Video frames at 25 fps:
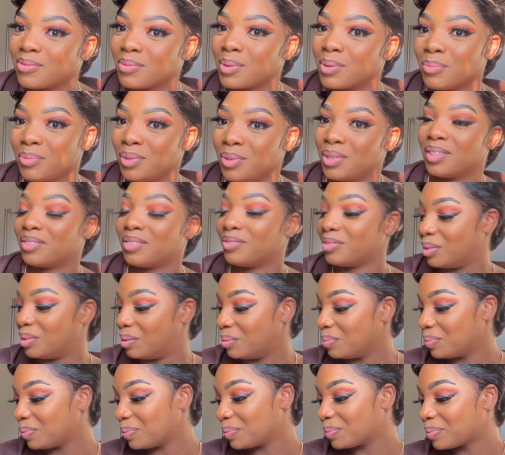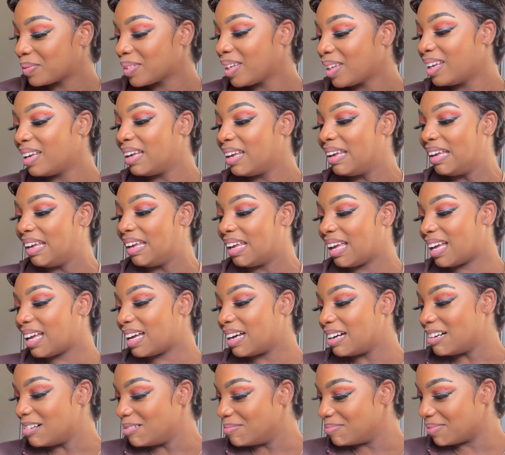more beautiful.
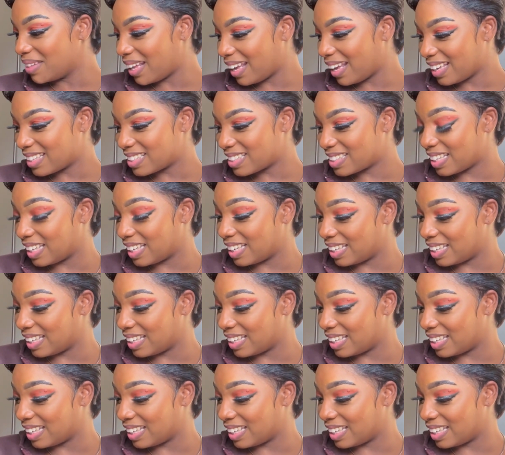Next,